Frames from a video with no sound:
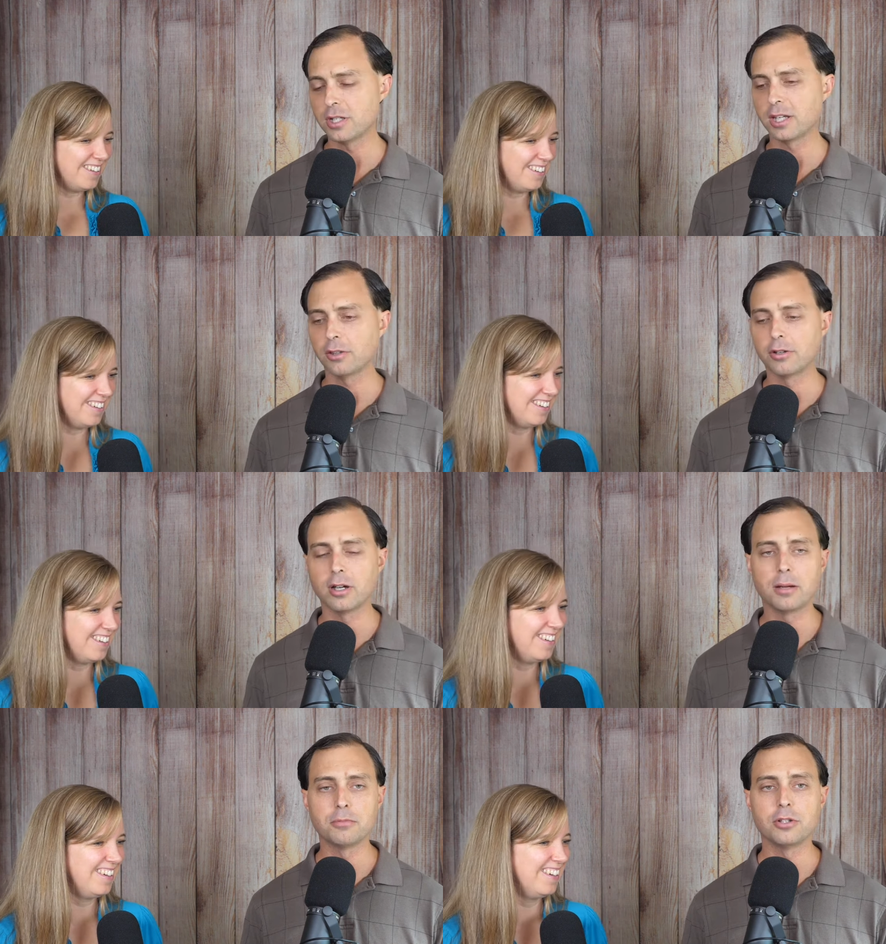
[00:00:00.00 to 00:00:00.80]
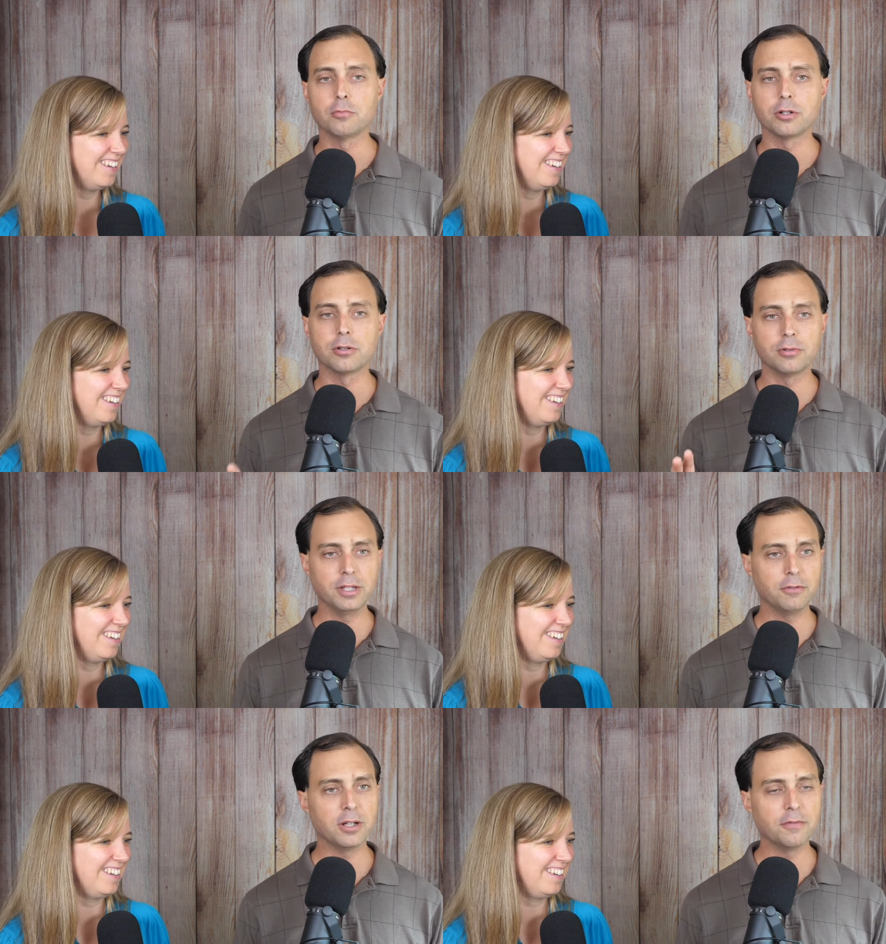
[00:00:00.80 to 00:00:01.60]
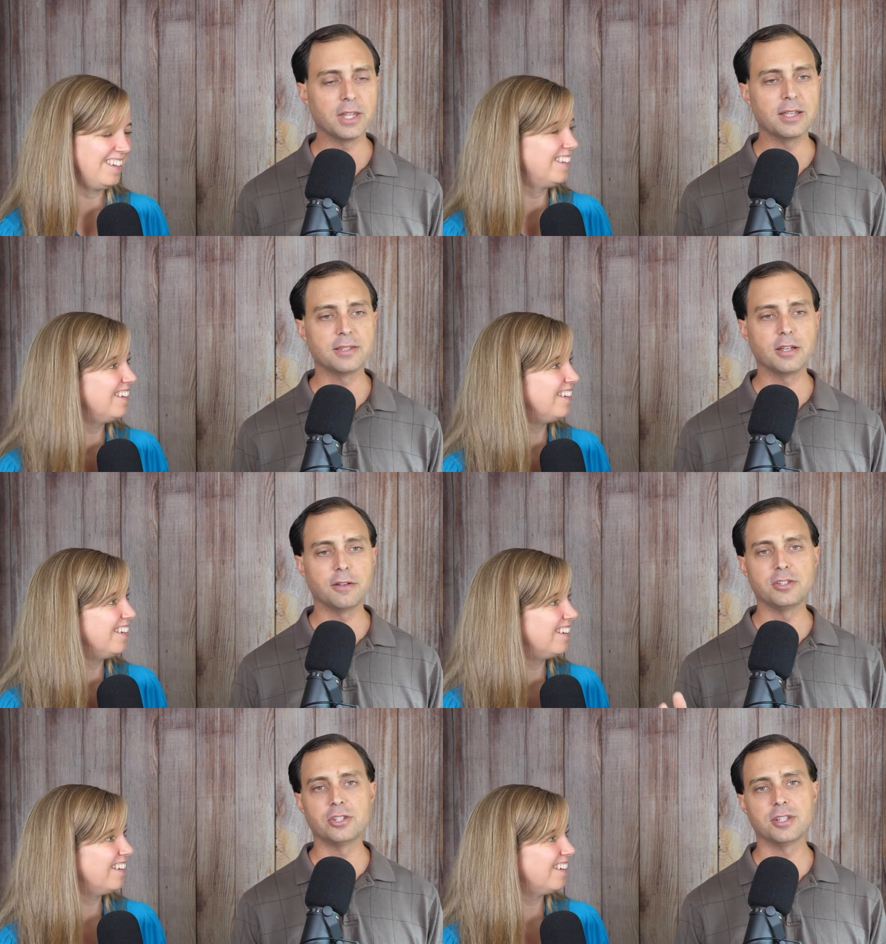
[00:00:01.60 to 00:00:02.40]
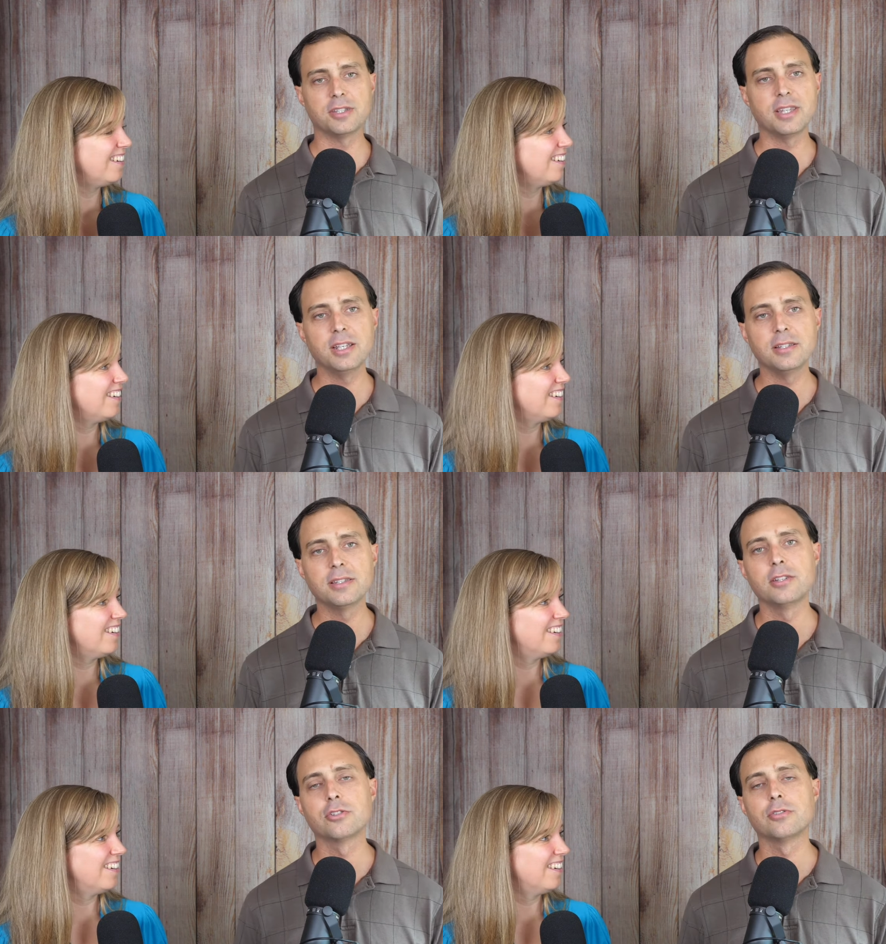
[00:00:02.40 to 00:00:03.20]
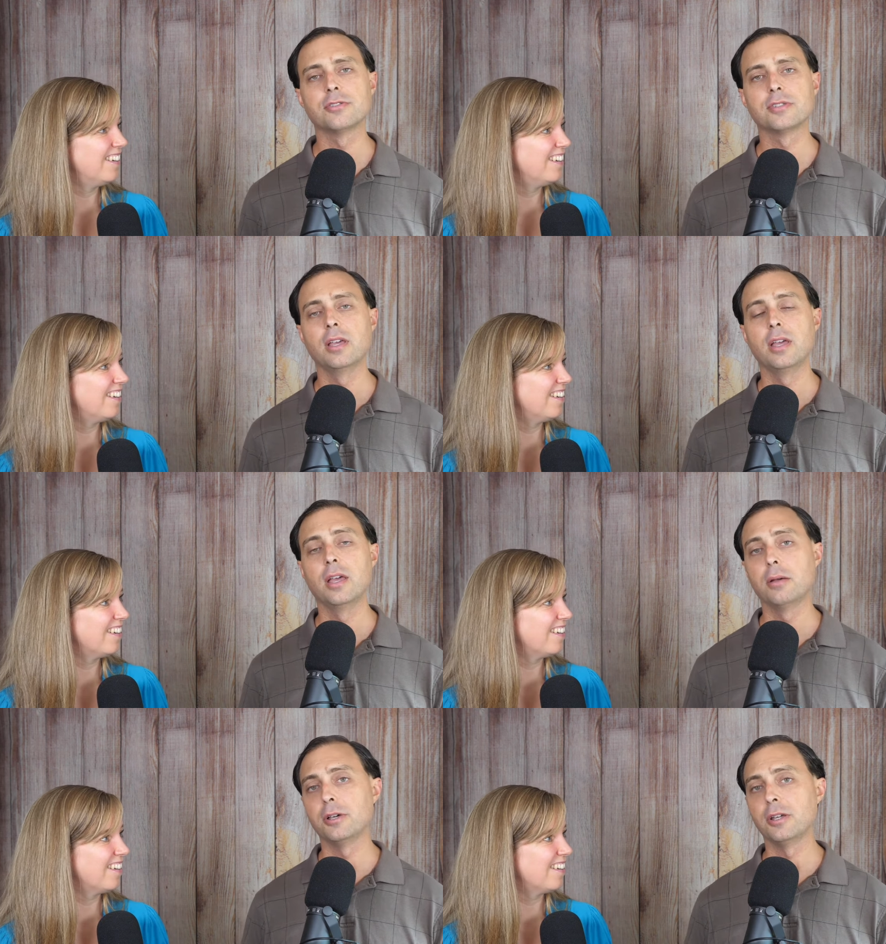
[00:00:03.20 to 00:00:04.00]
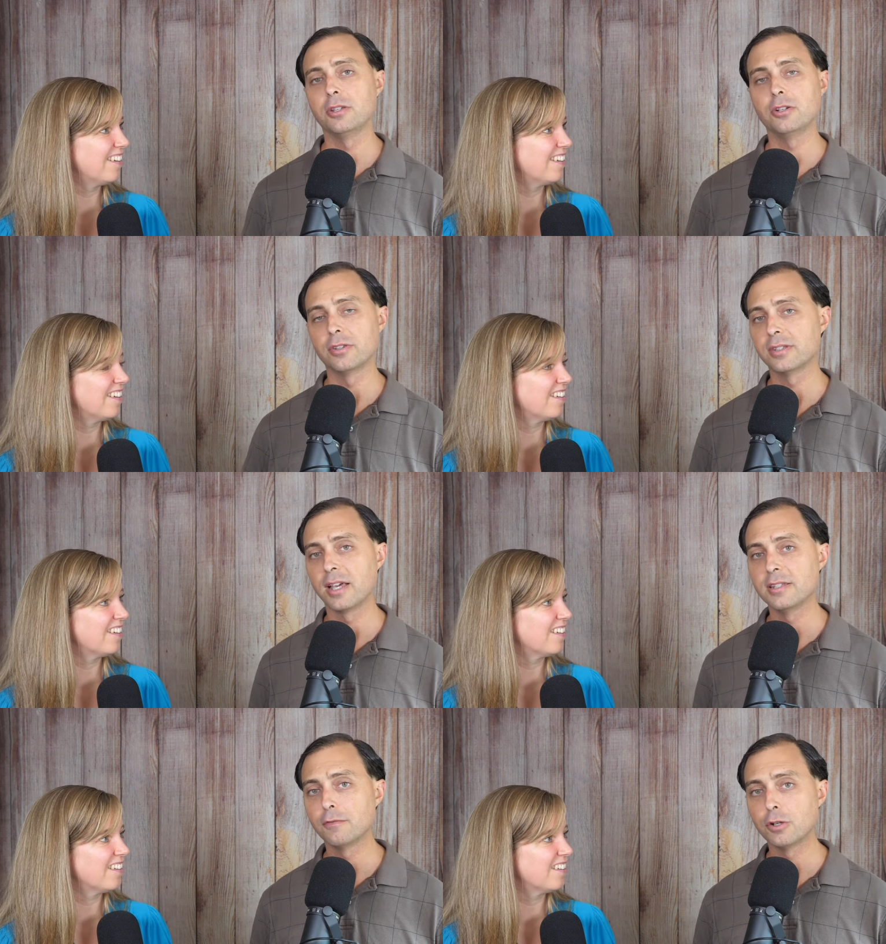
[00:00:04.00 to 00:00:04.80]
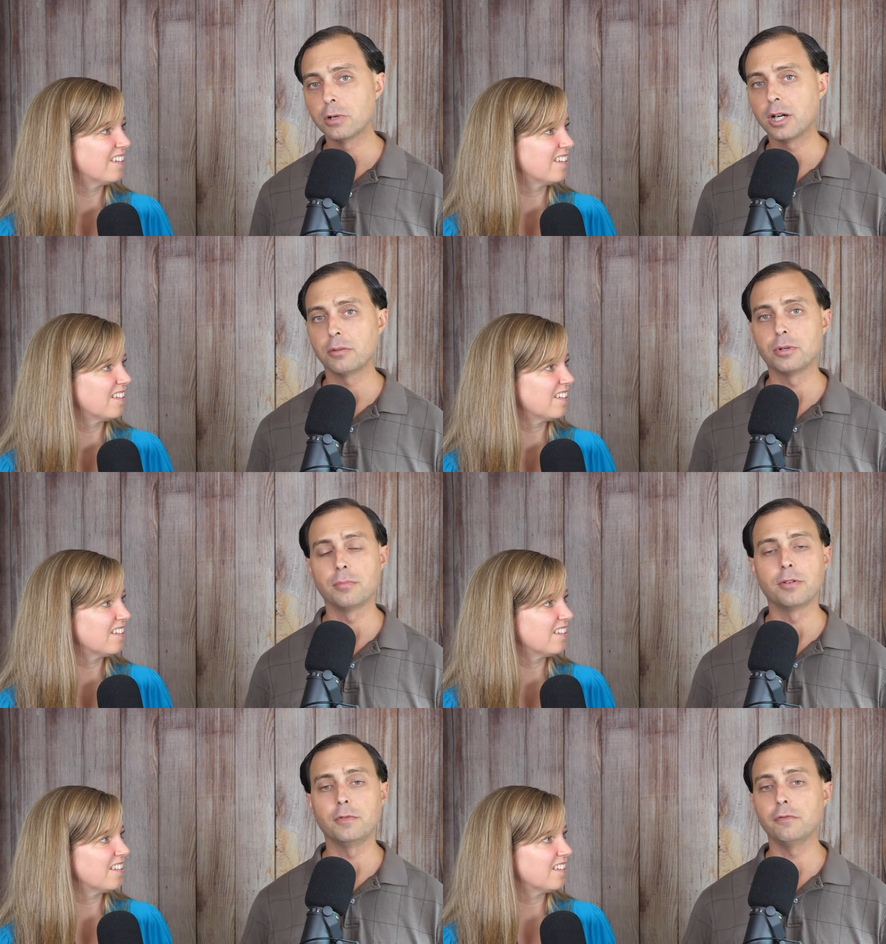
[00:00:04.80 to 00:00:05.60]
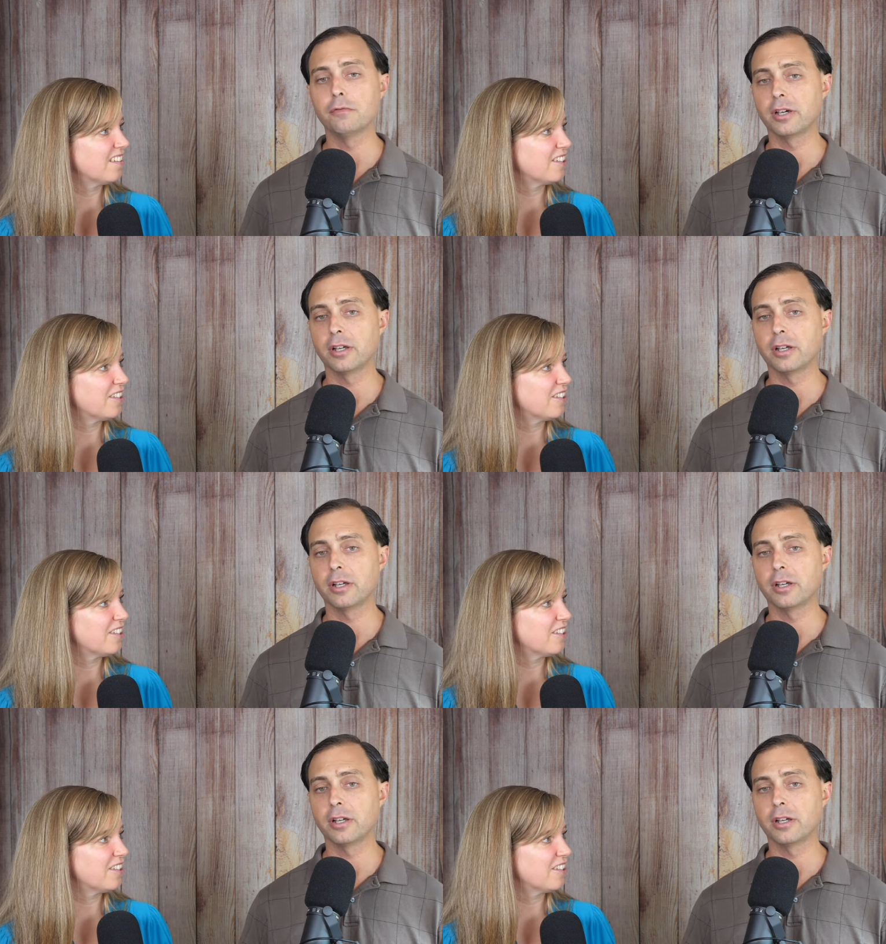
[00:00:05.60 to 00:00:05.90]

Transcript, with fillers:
Speaker 1: particular option. We're leaving off that stuff. It's just the essentials but, you know, the size of your water pump, if you've